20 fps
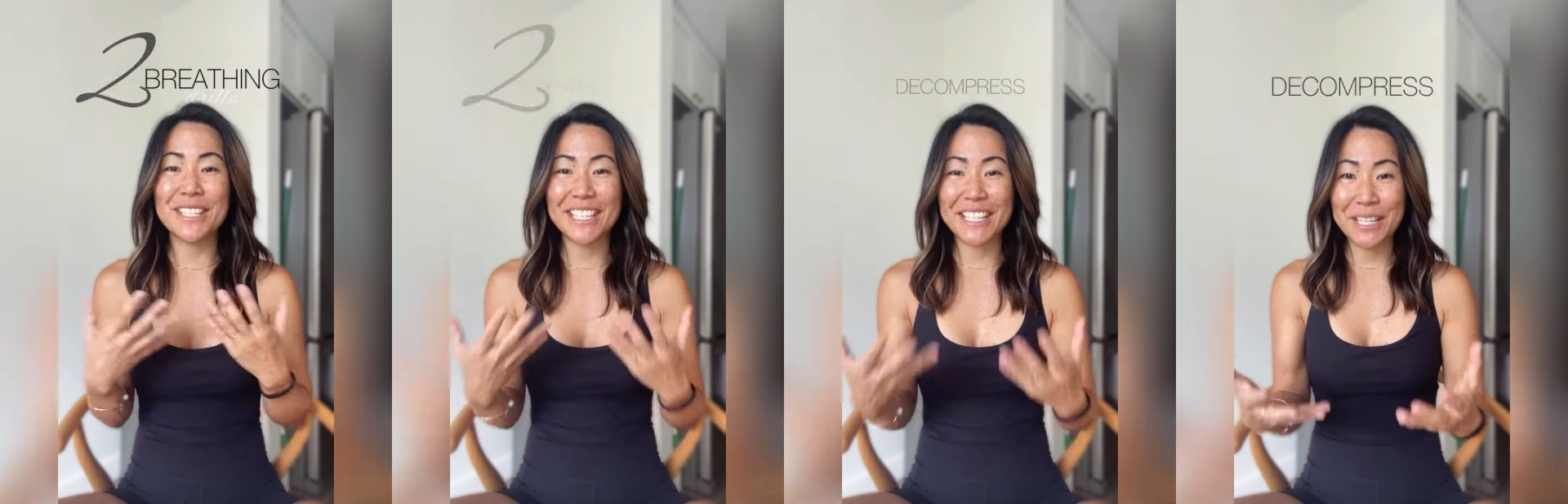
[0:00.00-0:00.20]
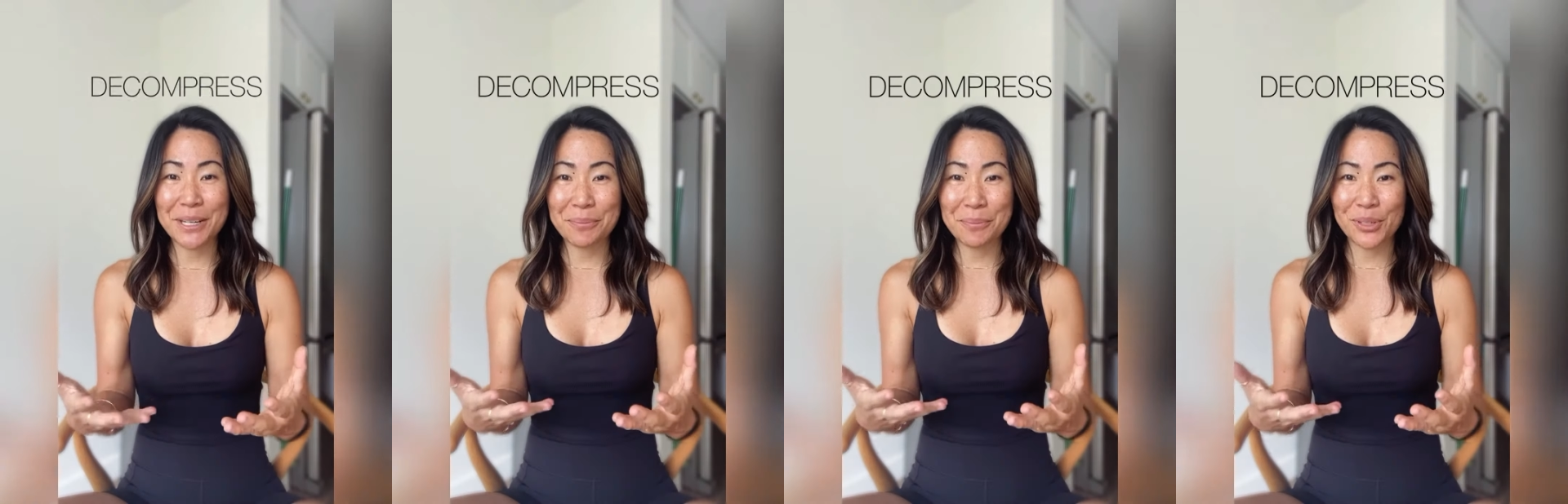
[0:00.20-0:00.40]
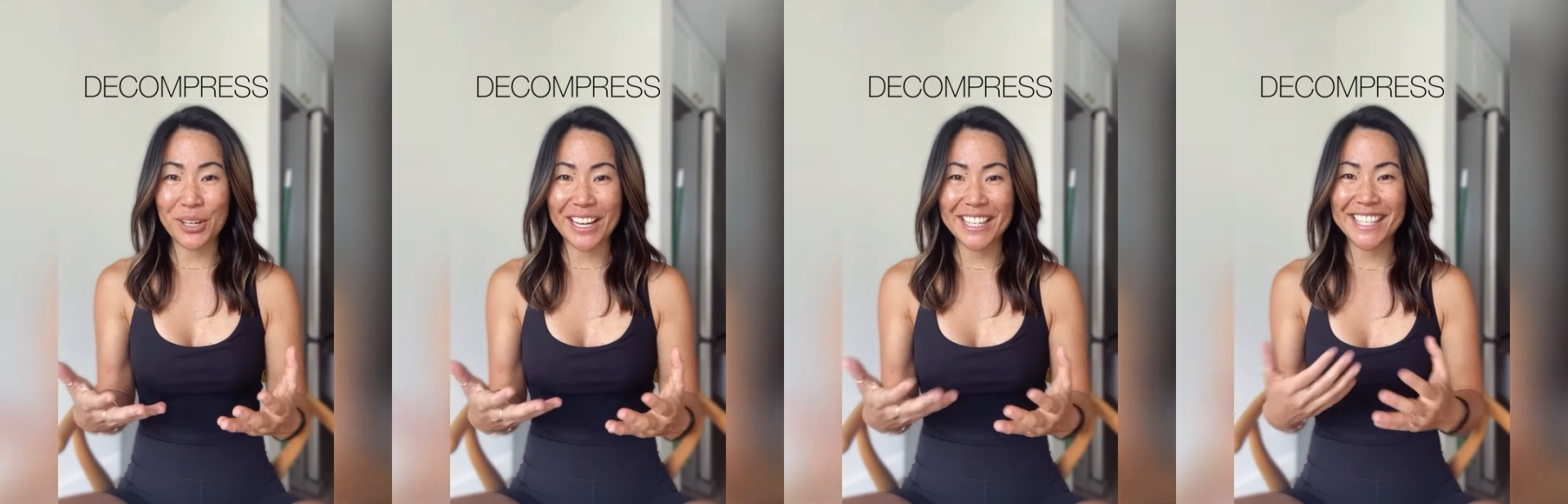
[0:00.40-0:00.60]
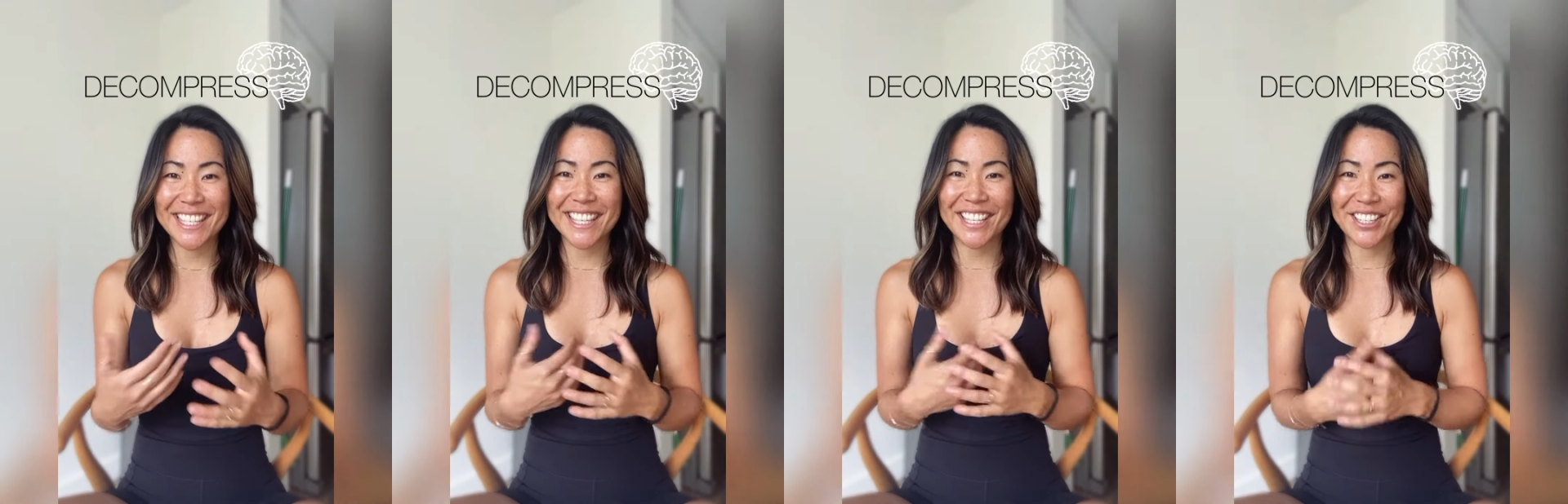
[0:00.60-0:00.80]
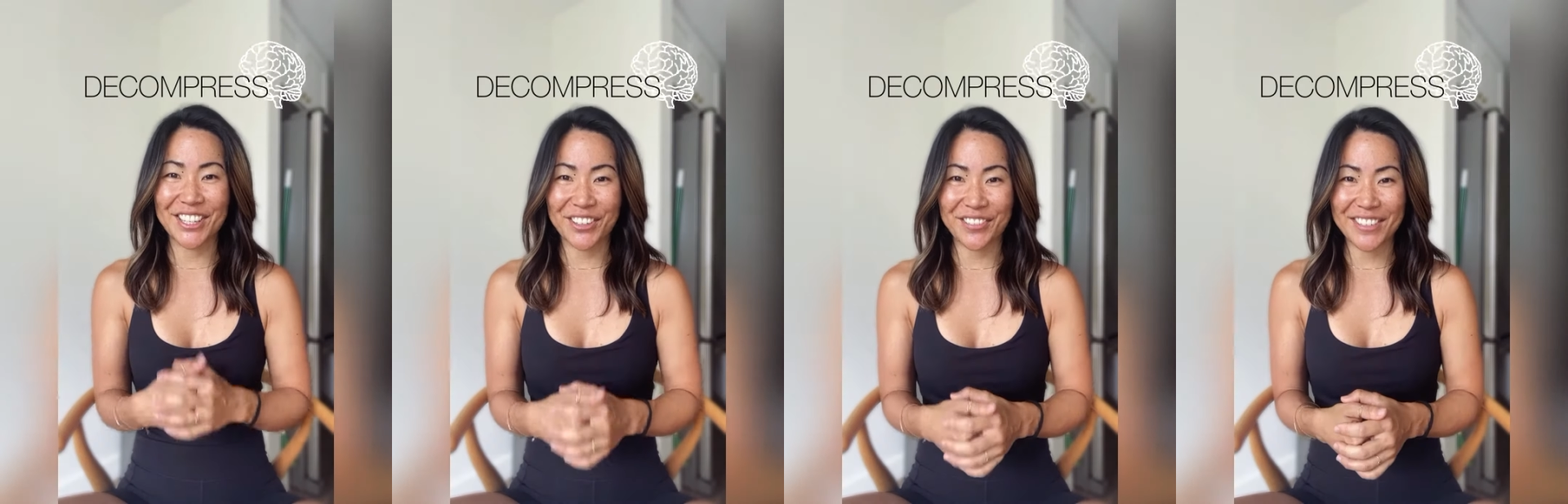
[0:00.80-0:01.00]

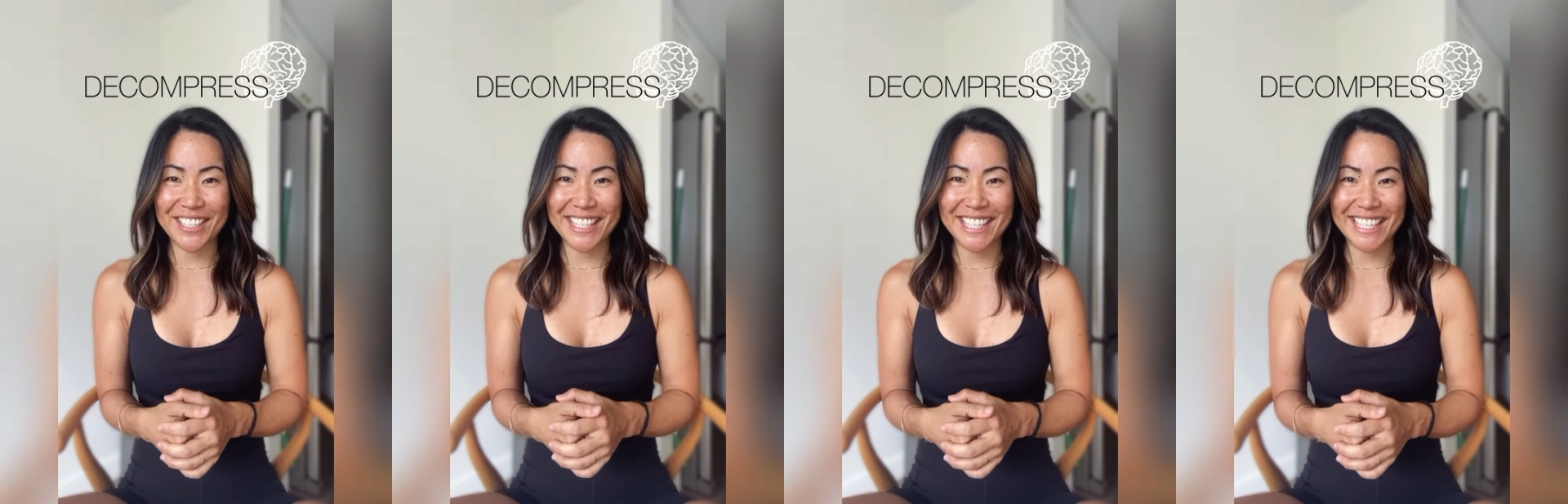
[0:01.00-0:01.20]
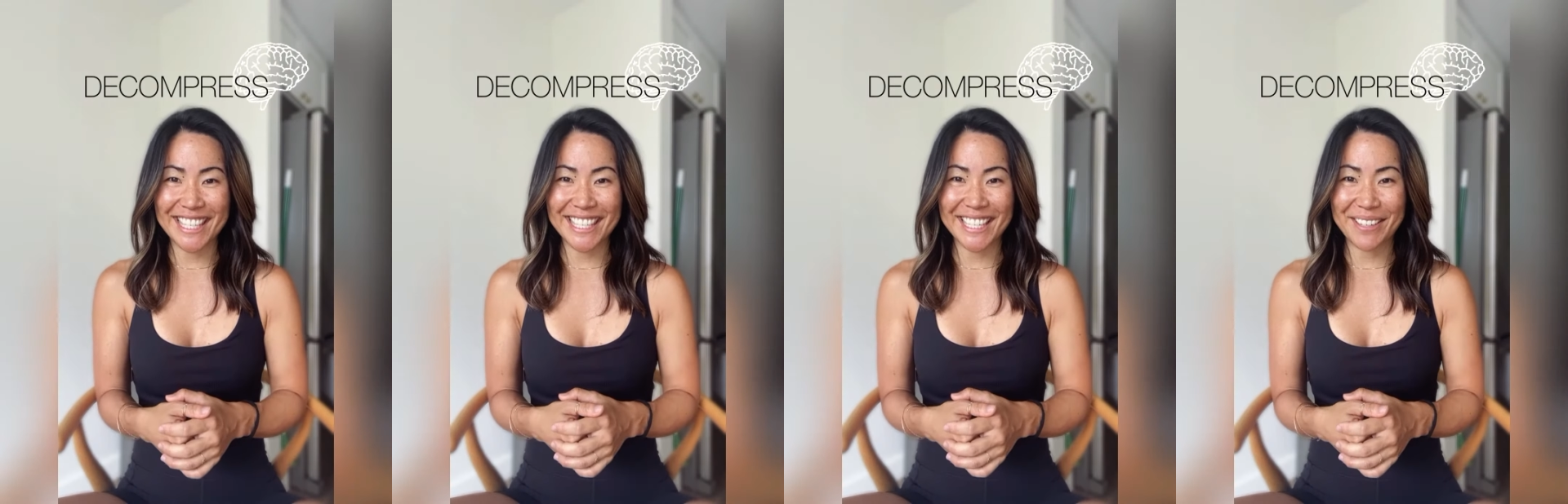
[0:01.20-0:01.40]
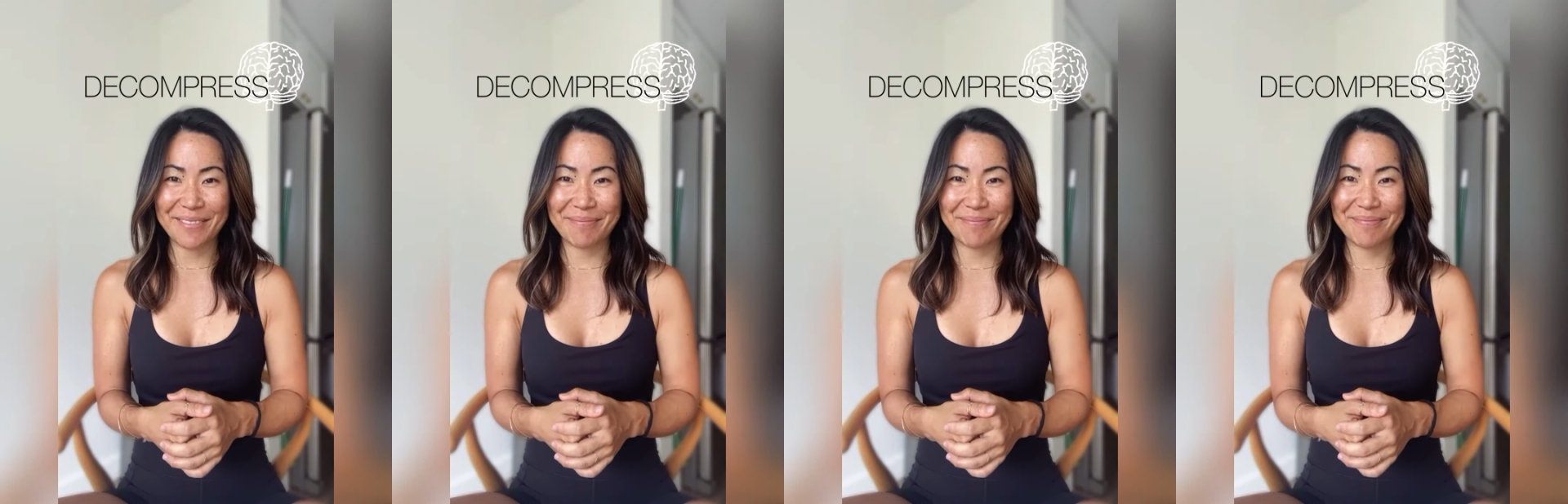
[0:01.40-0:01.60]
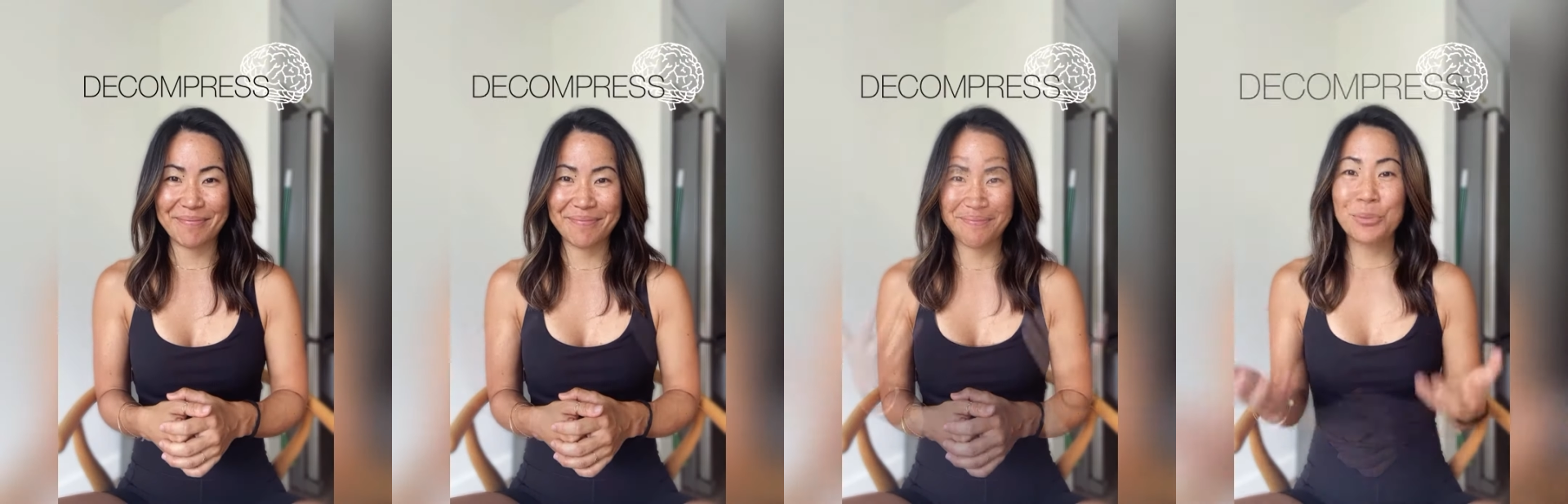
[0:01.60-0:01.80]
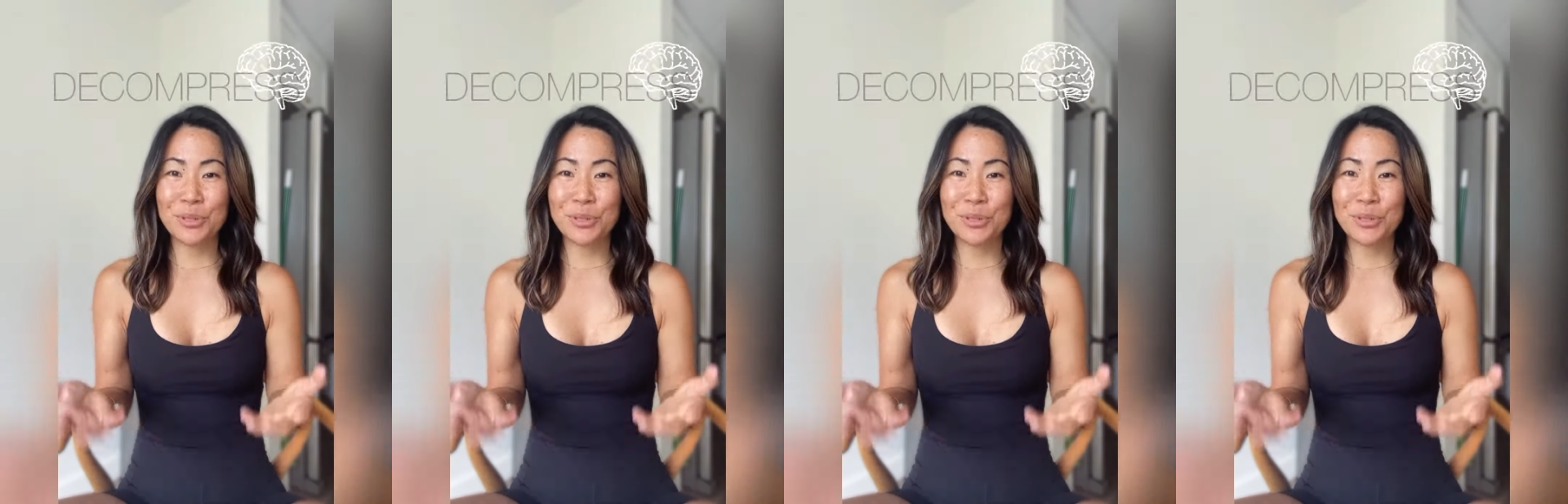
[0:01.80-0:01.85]
decompress the nervous system.